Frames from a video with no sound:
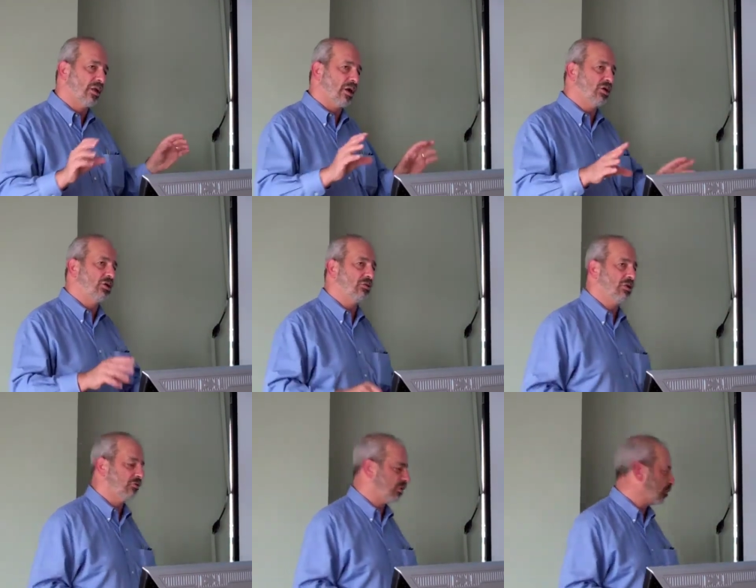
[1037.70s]
that I
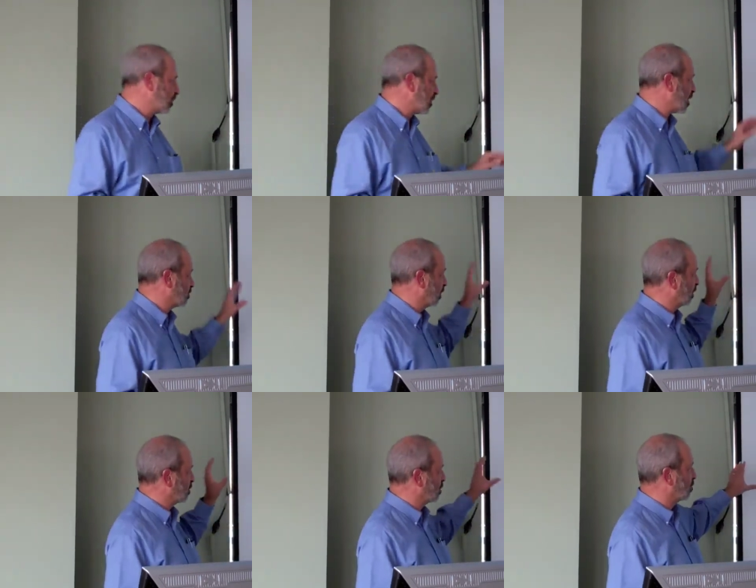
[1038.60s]
showed you for the
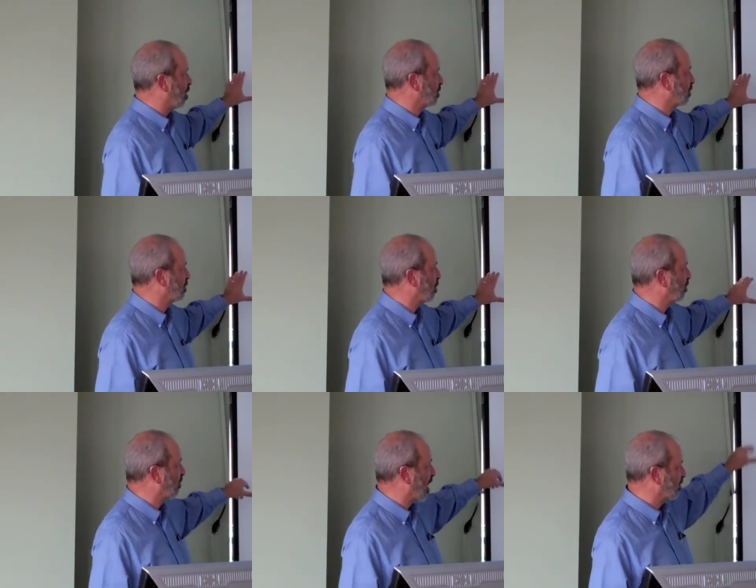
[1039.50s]
Patuxent, this is also
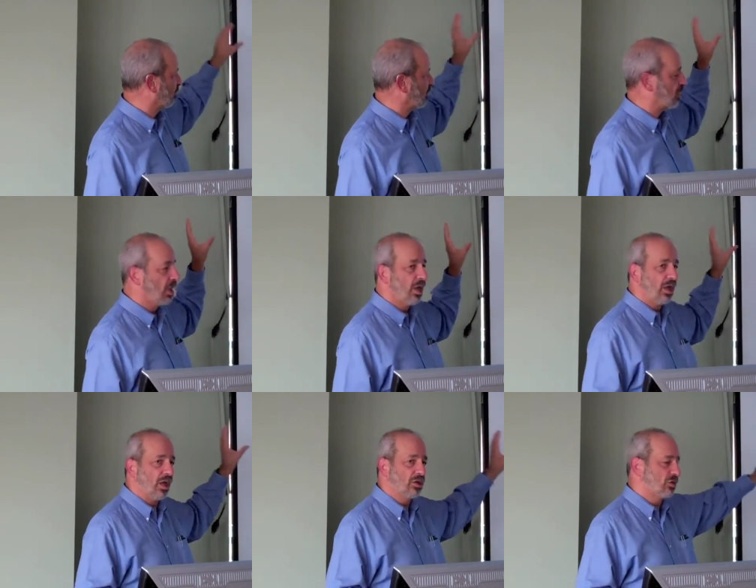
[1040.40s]
total phosphorus.
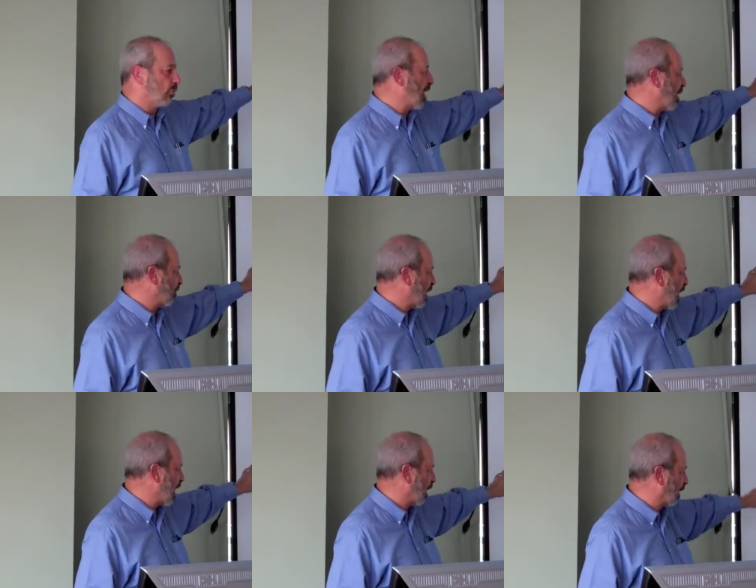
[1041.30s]
It's the
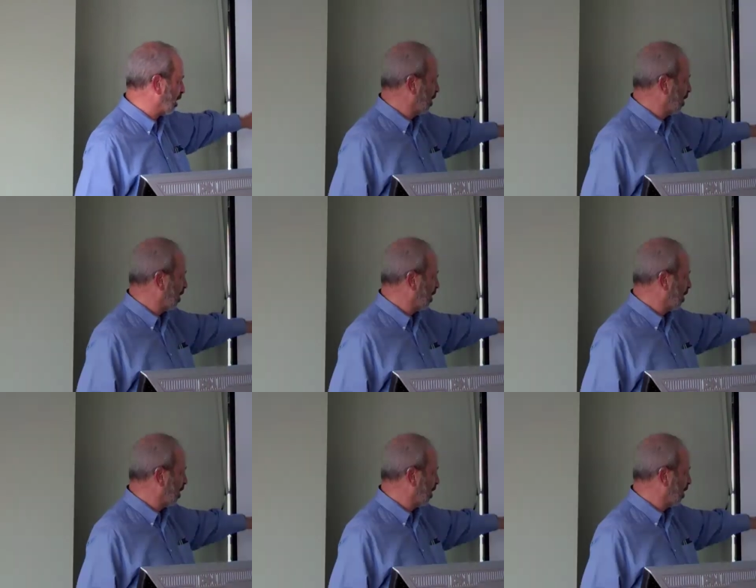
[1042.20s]
Rappahannock.